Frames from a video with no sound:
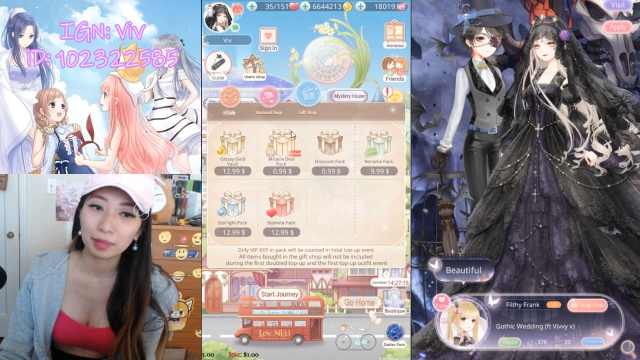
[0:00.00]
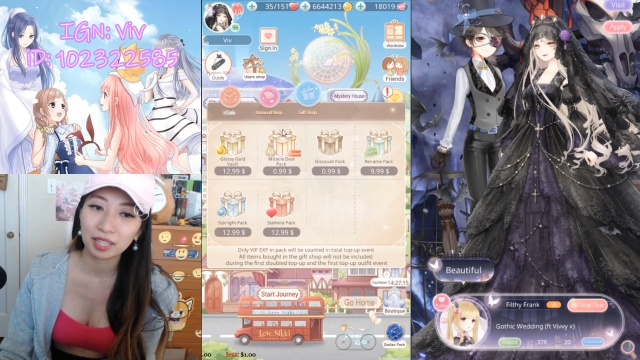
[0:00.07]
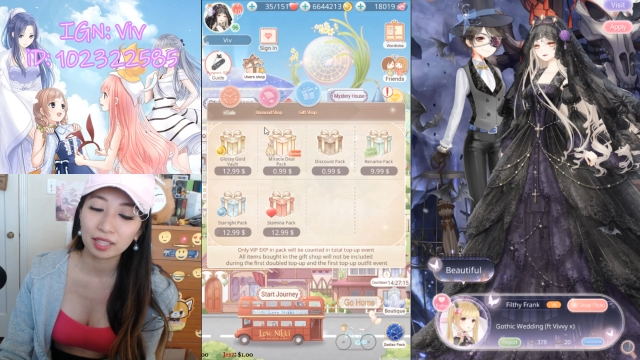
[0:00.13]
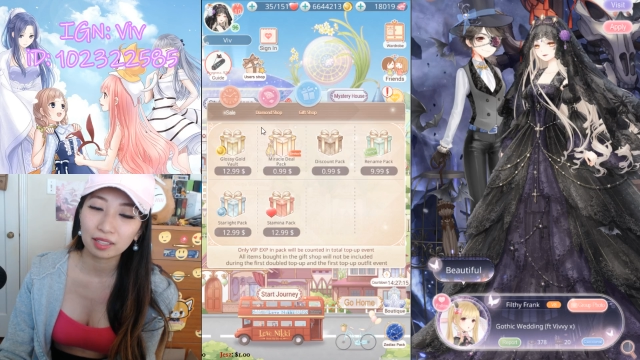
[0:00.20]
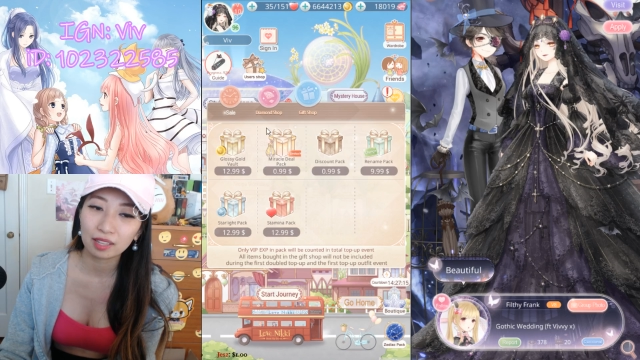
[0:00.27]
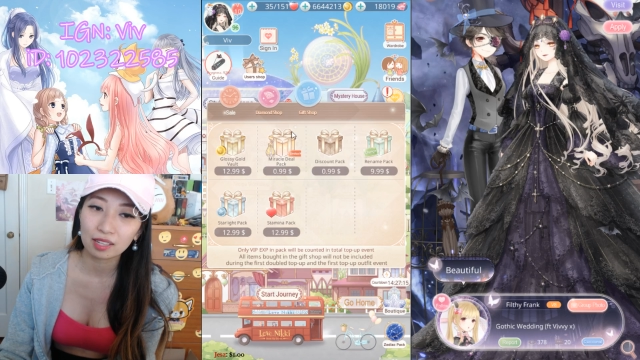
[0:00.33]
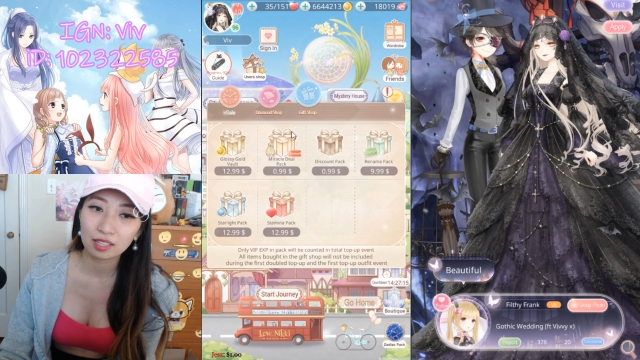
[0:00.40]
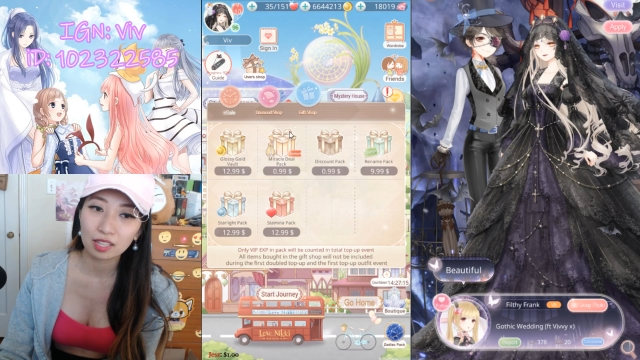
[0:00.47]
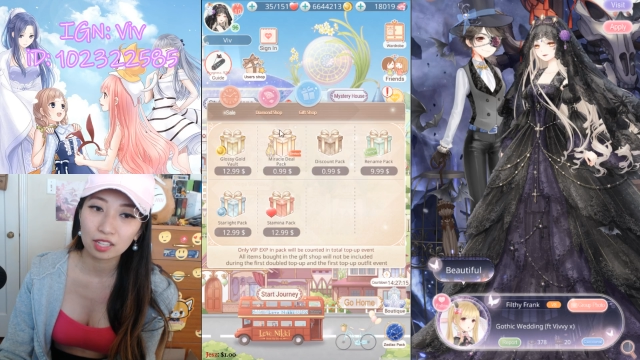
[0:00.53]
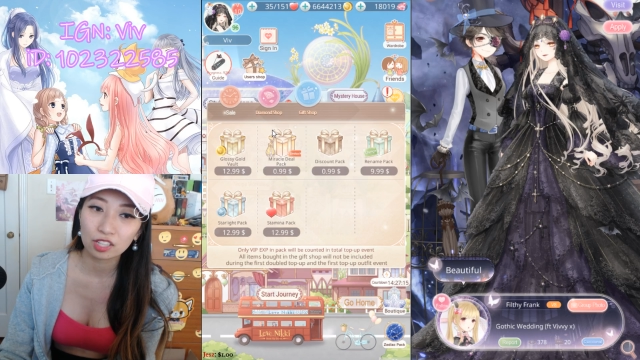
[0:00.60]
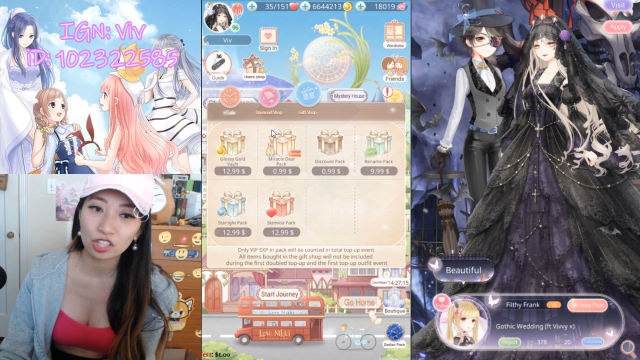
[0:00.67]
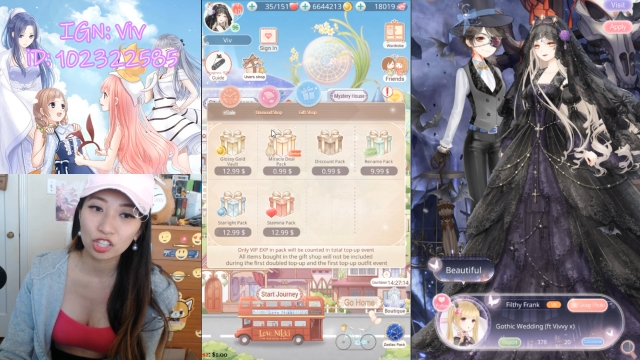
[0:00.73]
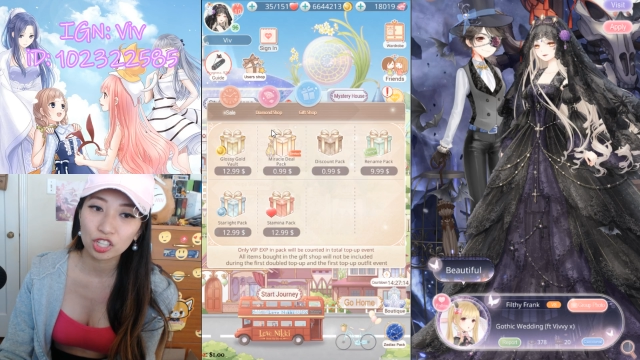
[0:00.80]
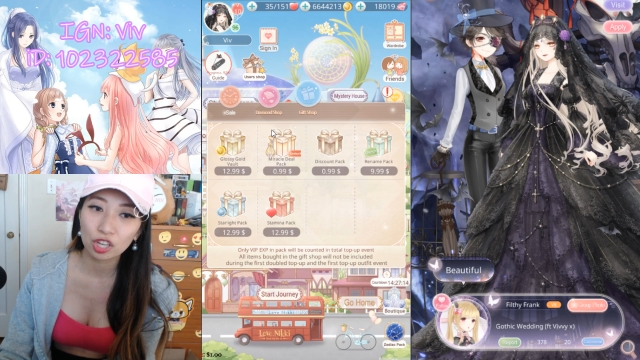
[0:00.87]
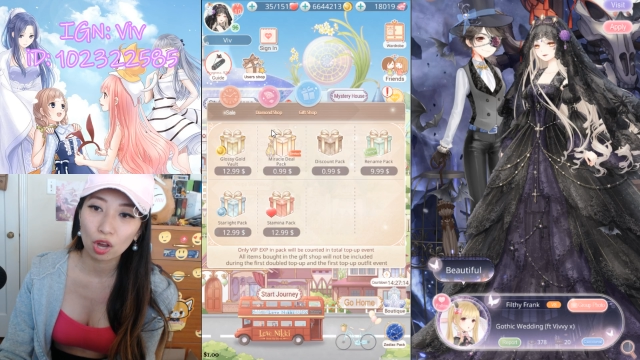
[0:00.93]
but it
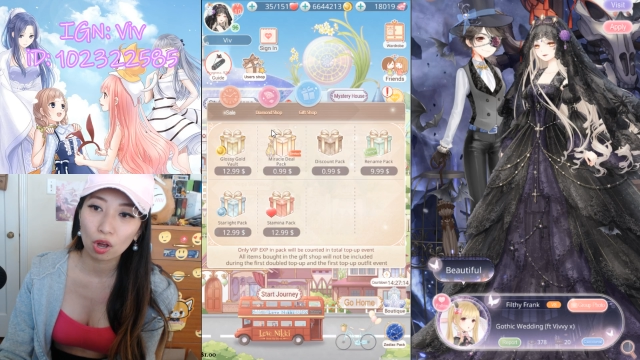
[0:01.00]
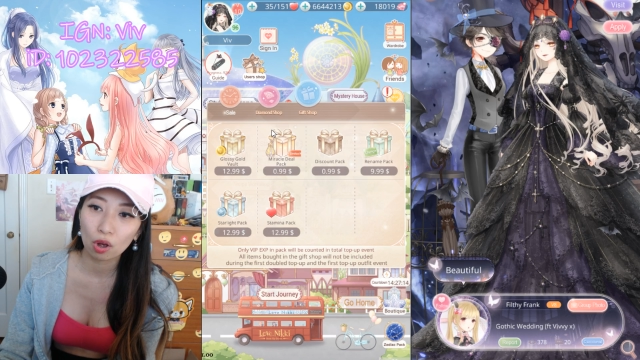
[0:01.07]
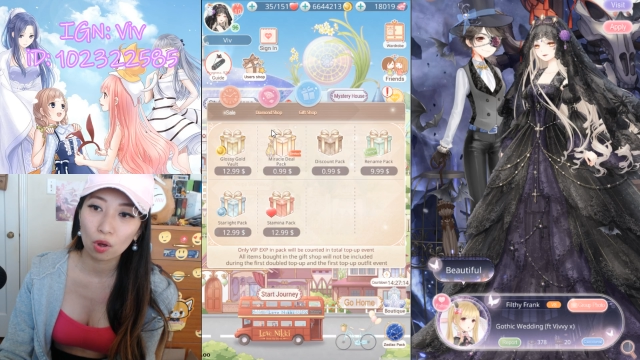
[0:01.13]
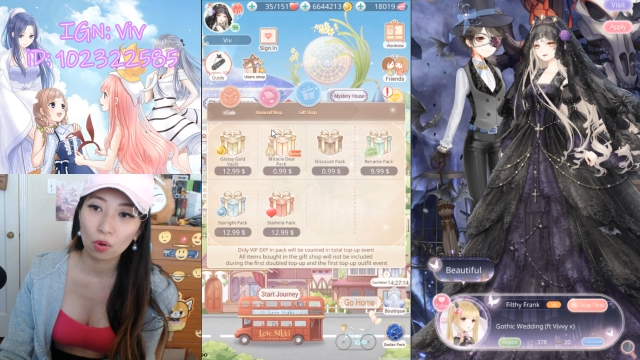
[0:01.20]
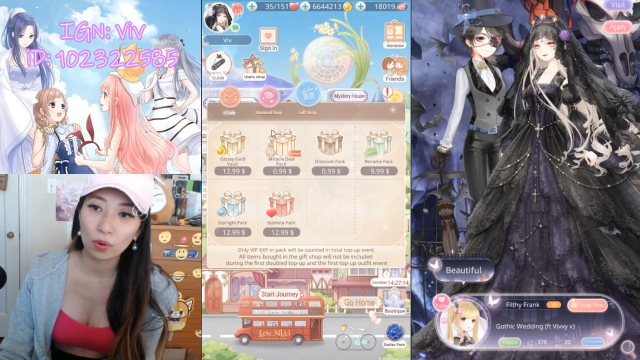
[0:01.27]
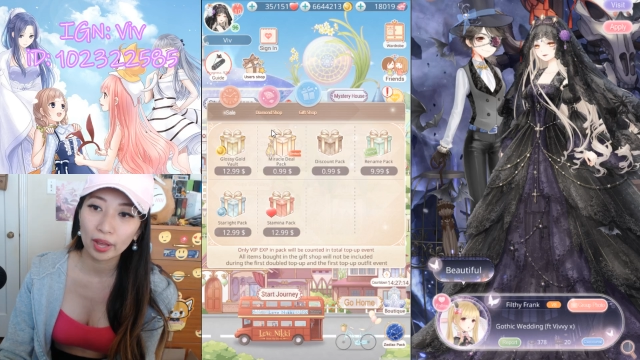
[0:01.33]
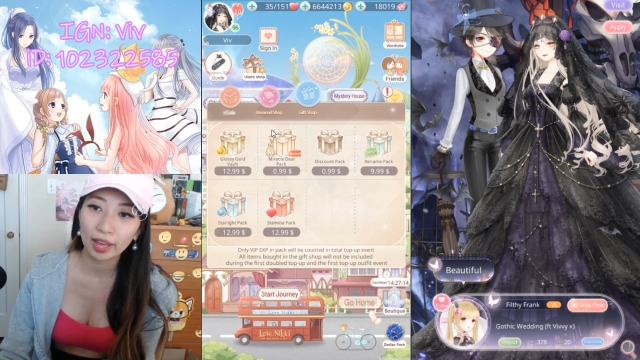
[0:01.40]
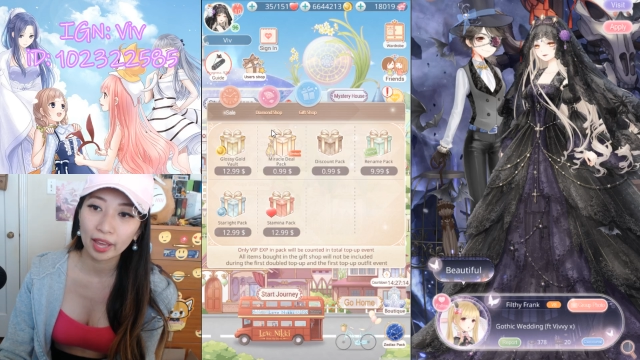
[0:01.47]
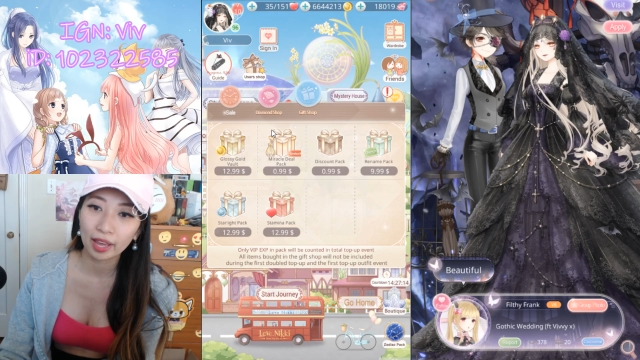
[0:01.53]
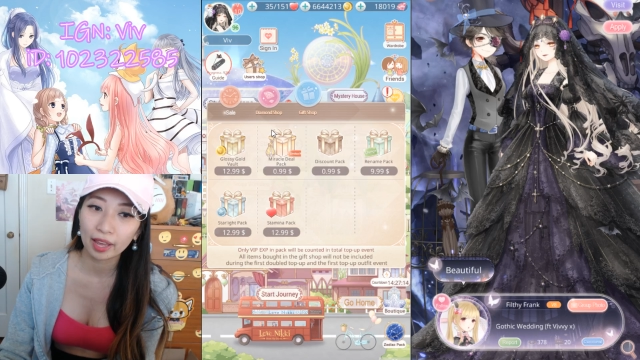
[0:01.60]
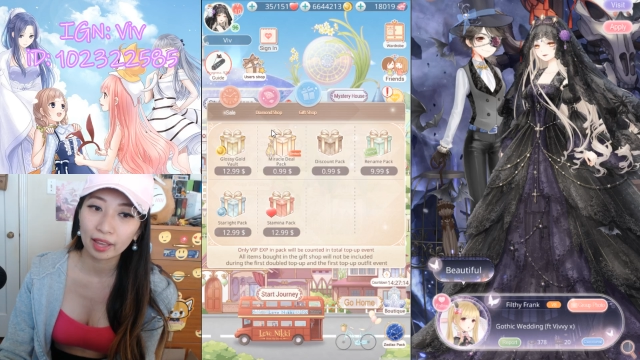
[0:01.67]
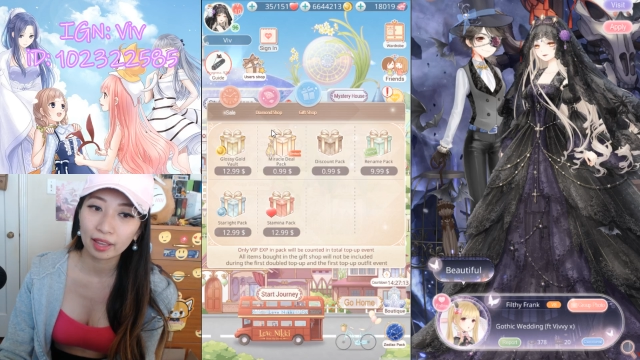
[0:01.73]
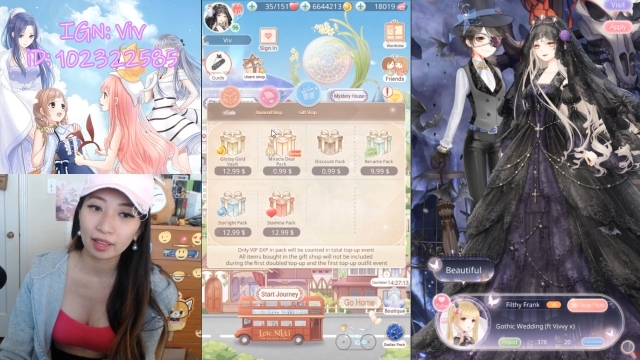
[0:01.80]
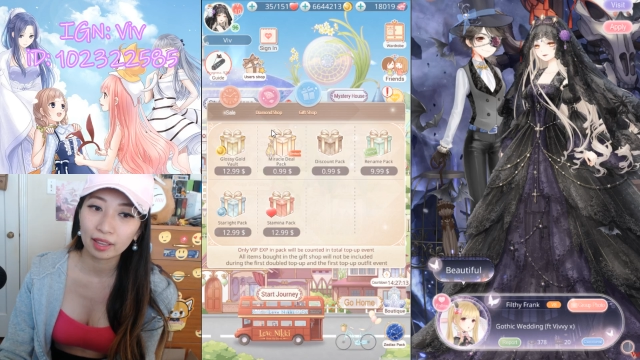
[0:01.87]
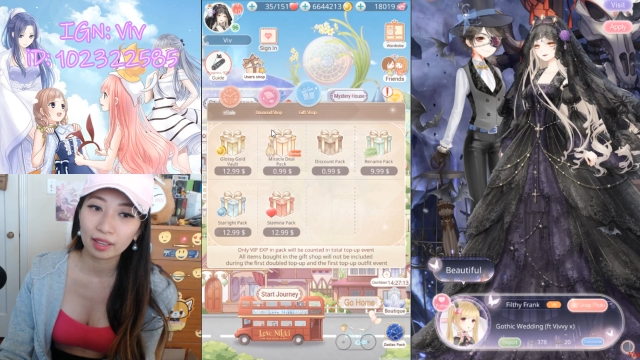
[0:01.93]
doesn't show
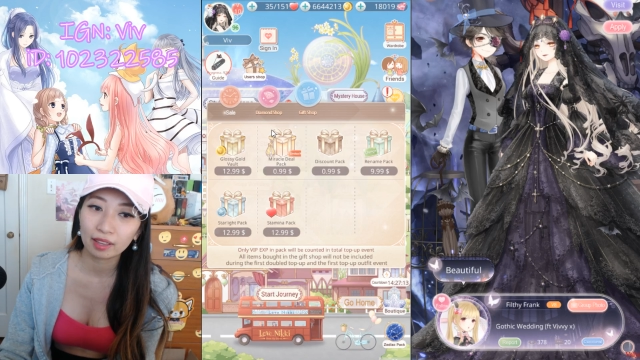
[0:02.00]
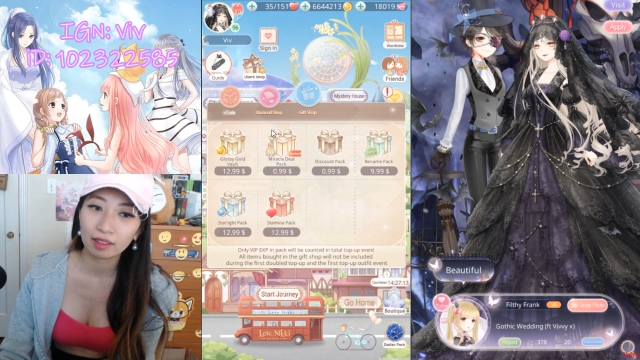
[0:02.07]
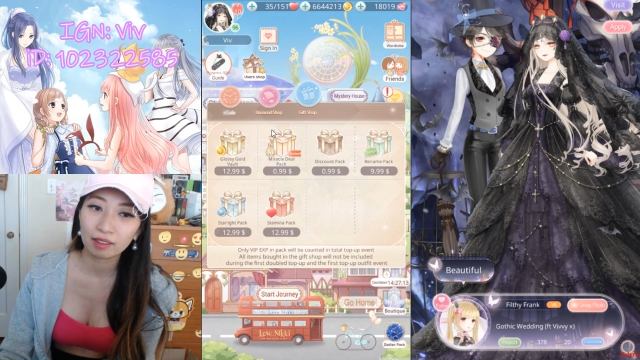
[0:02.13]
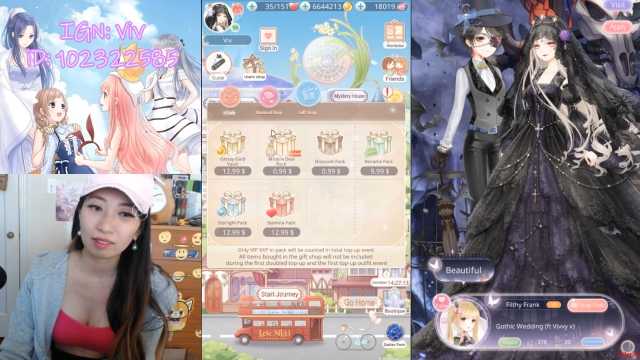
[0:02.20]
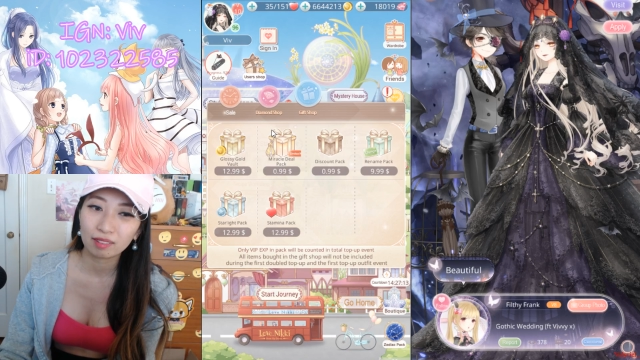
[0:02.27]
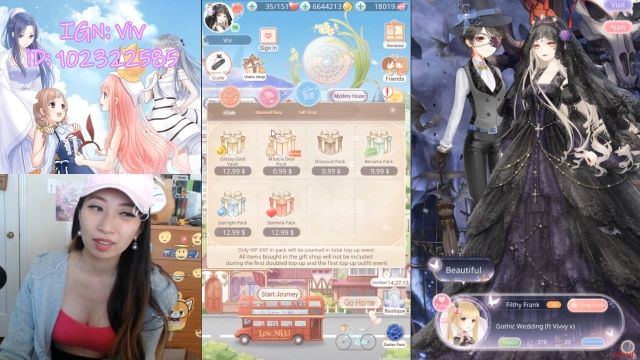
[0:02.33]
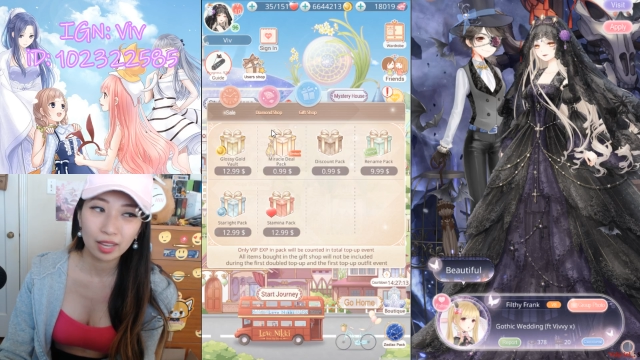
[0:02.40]
a